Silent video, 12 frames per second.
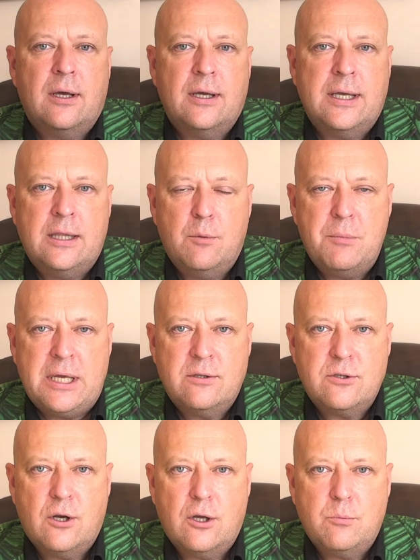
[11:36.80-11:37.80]
In the
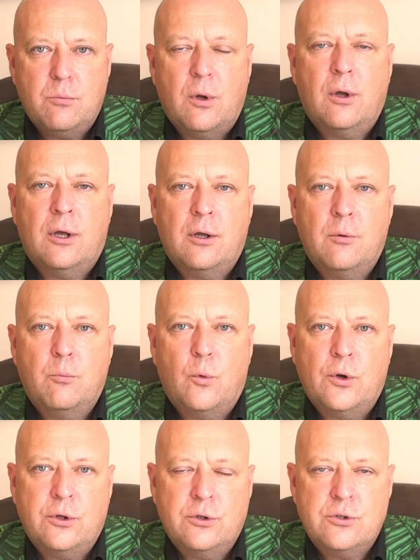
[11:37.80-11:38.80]
meantime, I
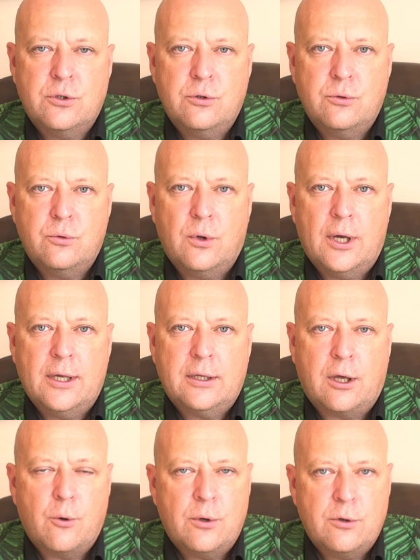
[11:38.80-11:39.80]
want you to
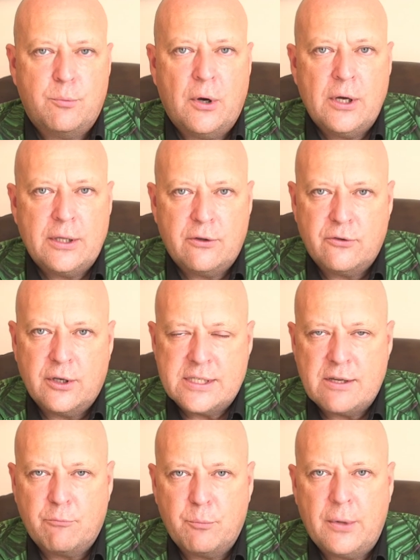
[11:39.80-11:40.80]
go and buy the
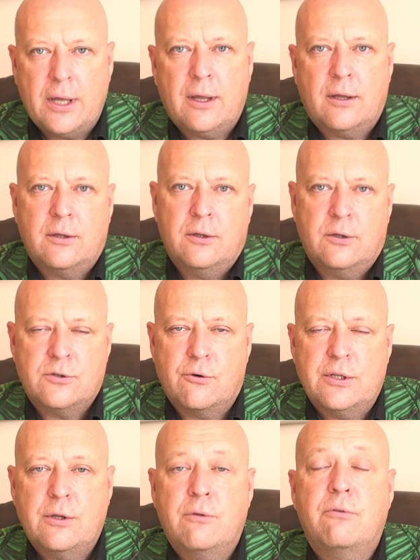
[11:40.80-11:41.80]

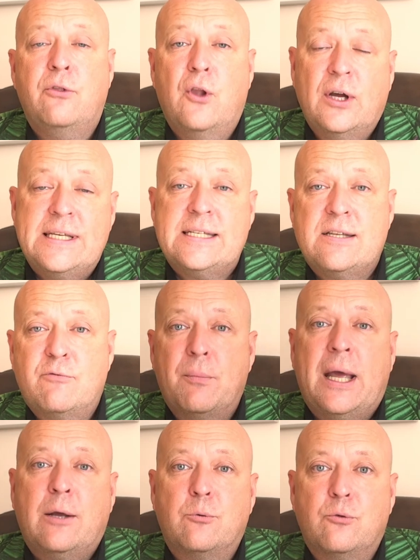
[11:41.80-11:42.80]

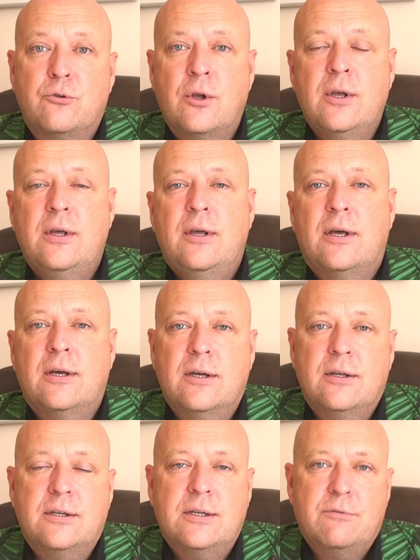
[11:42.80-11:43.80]
£97
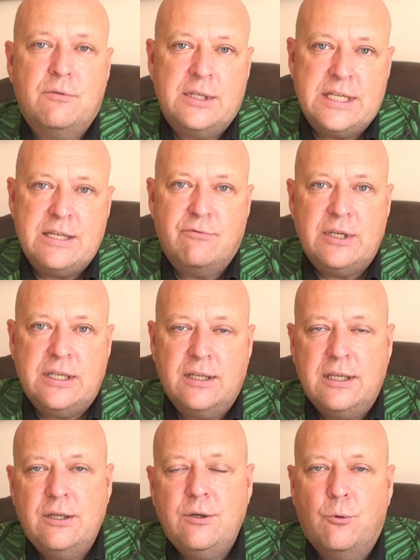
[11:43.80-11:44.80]

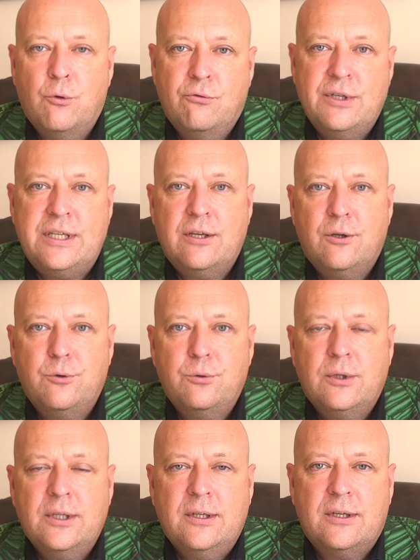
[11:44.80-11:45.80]
DVD or video
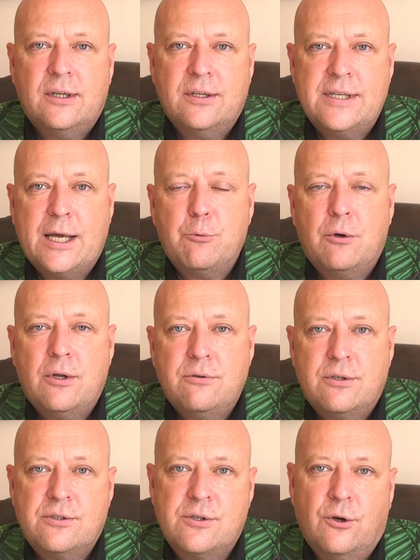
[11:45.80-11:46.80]
download.
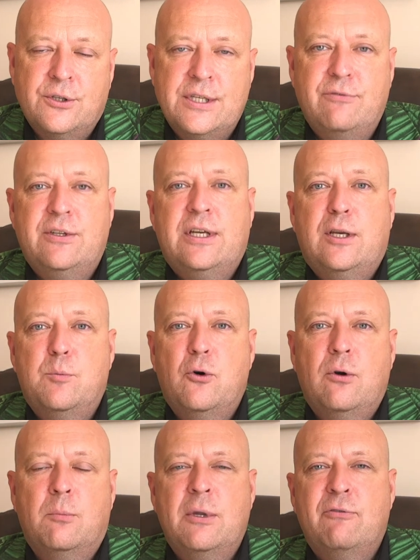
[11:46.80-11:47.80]
It's not a DVD
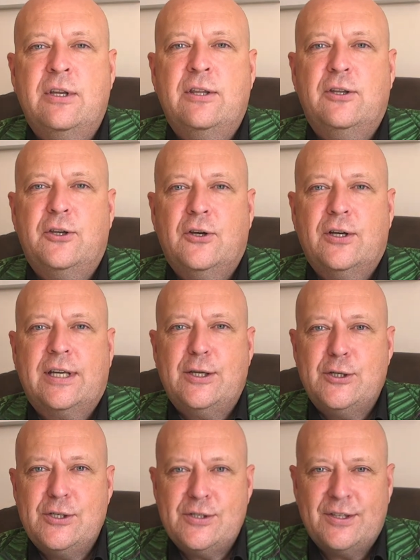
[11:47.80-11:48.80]
anymore, I'm living in the dark
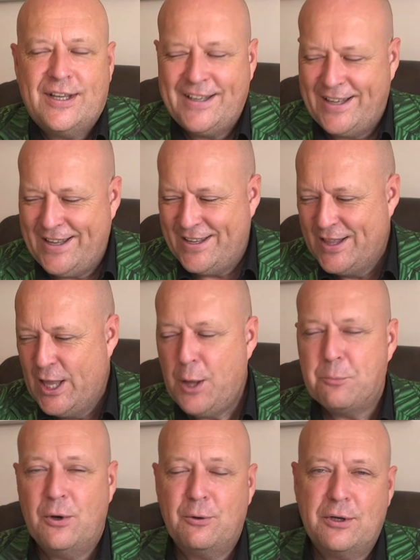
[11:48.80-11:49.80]
ages.
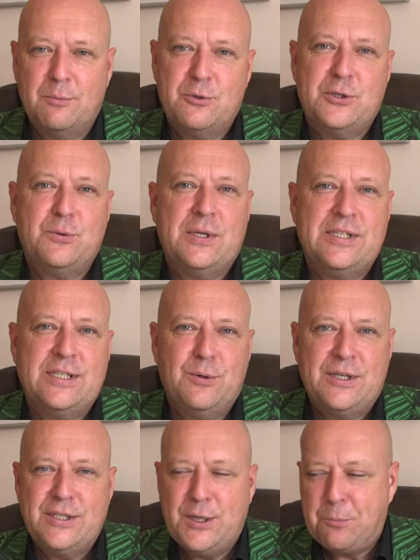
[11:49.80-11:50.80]
Welcome to
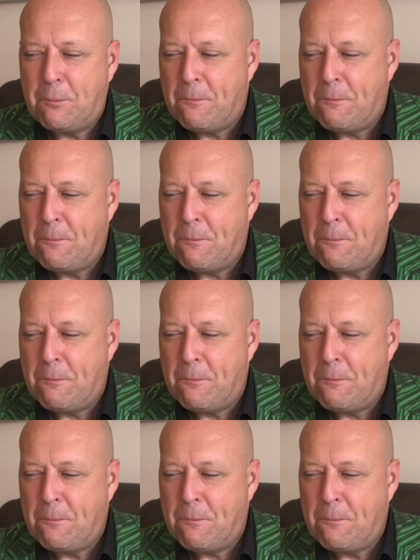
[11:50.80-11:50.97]
2020.